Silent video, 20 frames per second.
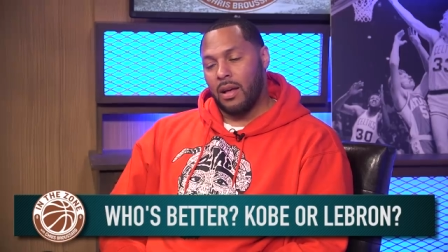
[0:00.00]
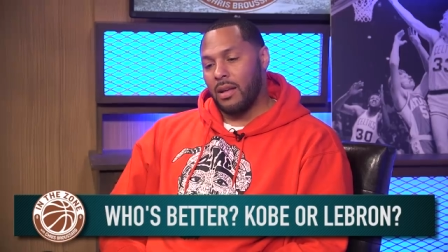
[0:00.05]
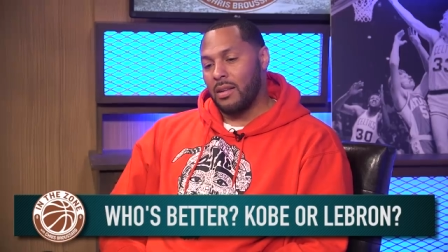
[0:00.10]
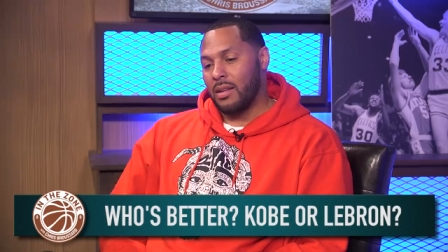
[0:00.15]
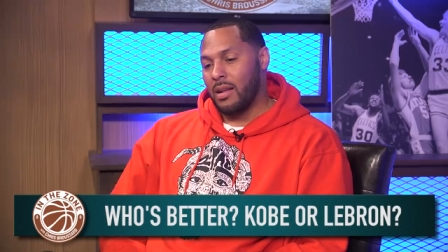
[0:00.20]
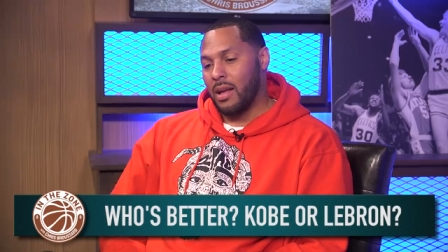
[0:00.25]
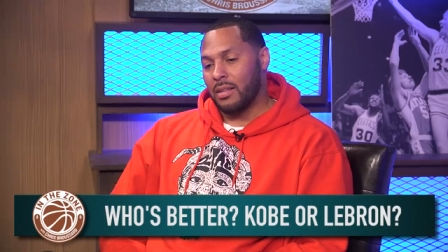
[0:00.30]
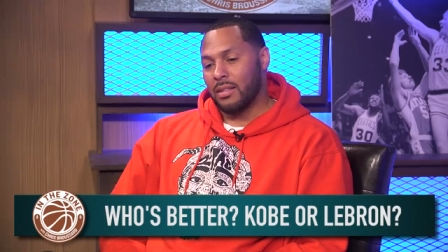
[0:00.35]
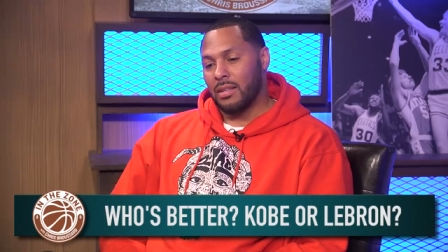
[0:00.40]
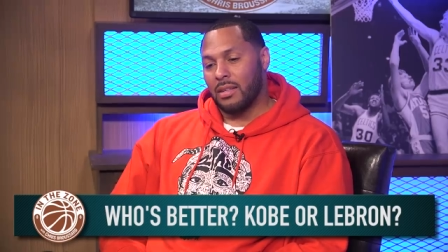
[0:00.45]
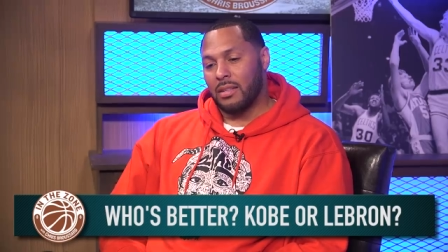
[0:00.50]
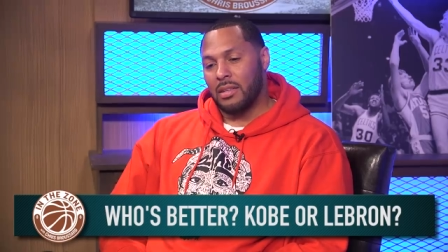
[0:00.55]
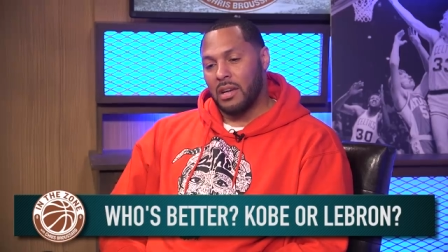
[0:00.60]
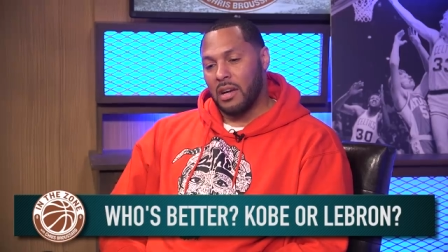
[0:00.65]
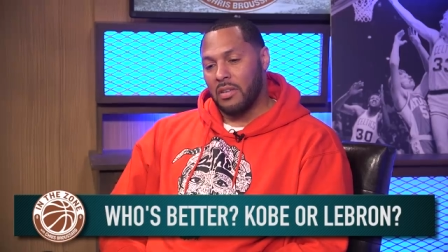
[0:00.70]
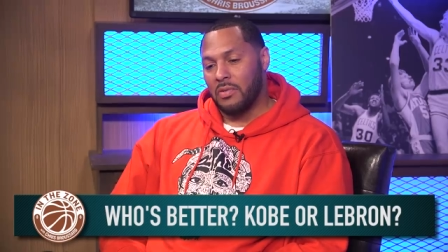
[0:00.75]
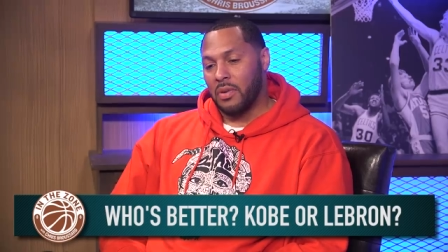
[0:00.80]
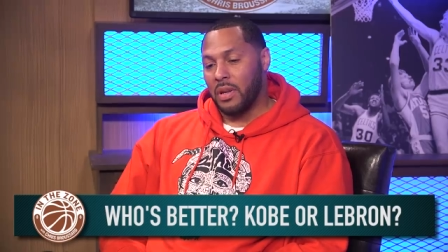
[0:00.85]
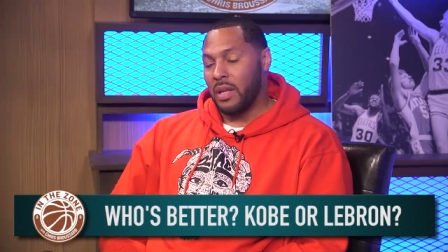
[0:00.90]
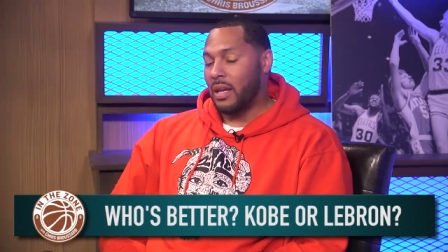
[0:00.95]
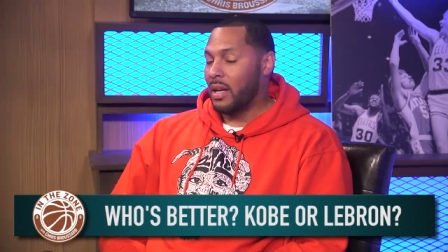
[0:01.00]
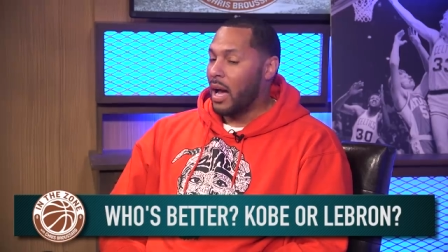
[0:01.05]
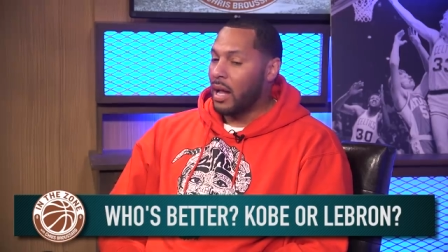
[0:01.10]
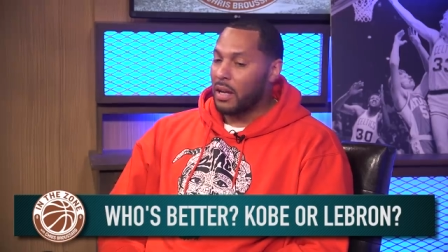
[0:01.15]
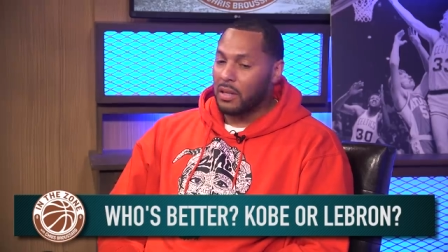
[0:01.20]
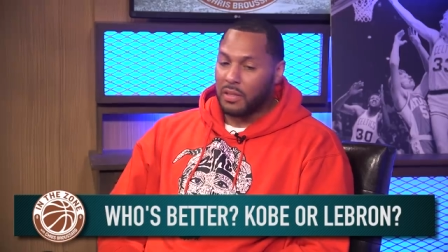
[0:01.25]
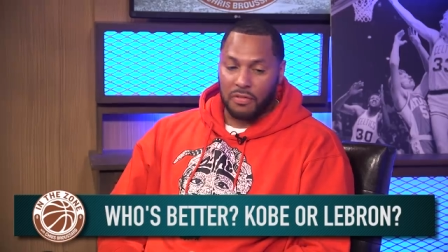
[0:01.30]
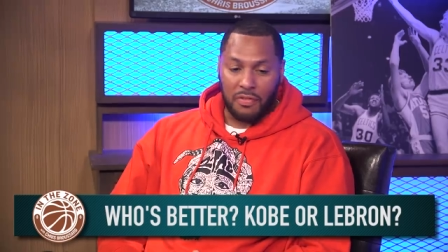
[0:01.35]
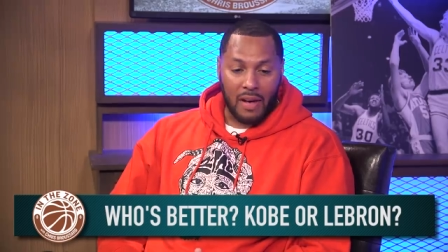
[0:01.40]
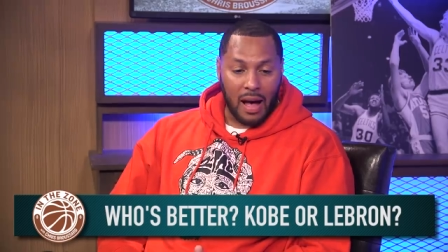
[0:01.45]
that, that's a tough one. He
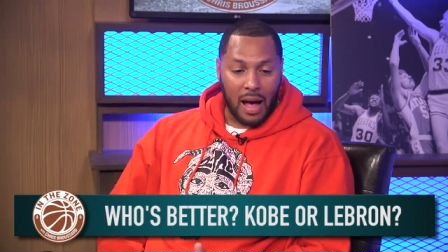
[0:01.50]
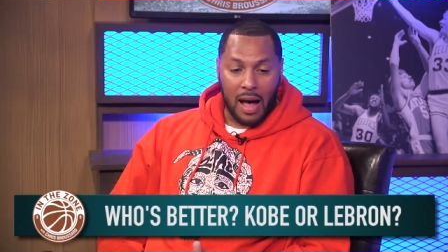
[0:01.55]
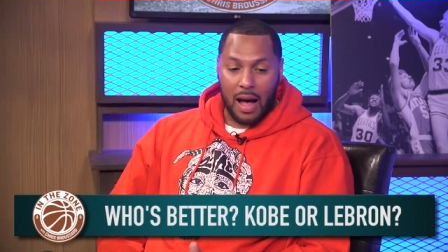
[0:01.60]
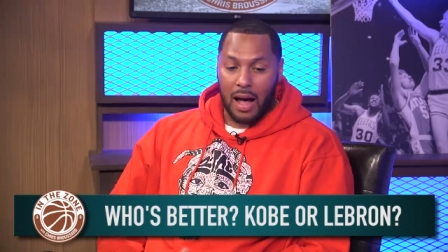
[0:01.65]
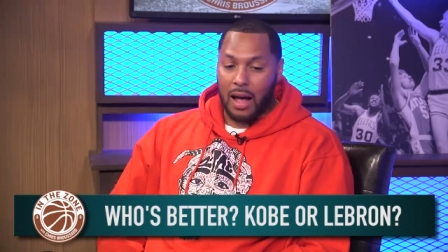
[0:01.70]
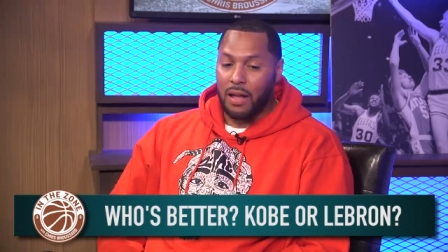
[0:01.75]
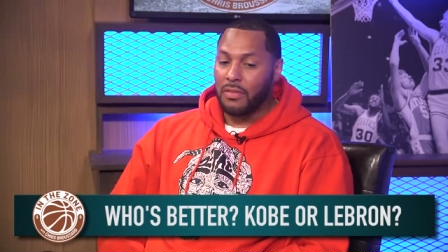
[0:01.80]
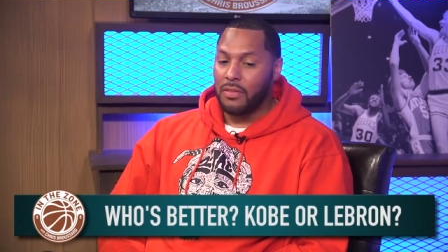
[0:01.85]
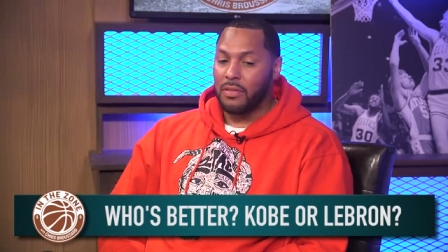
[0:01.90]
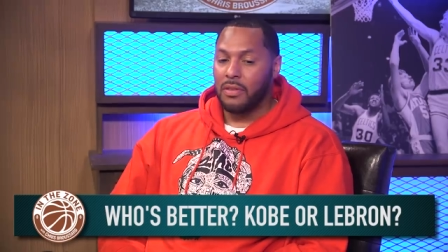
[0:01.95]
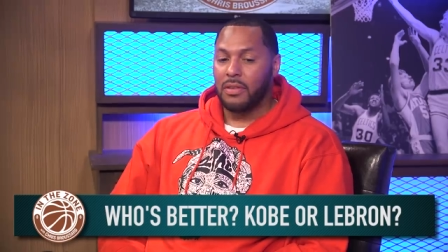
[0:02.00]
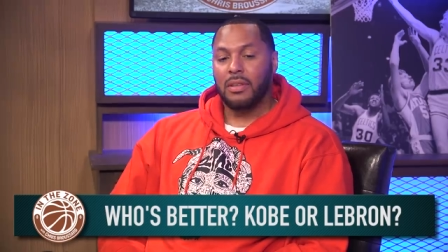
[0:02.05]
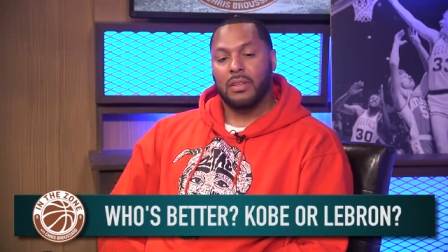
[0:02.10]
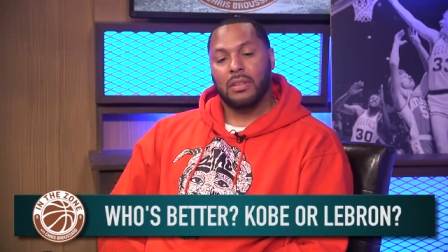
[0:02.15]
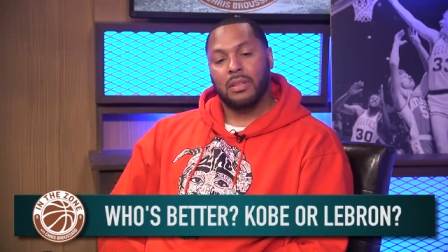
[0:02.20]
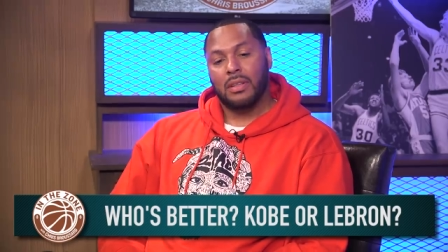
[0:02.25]
got his 5 mm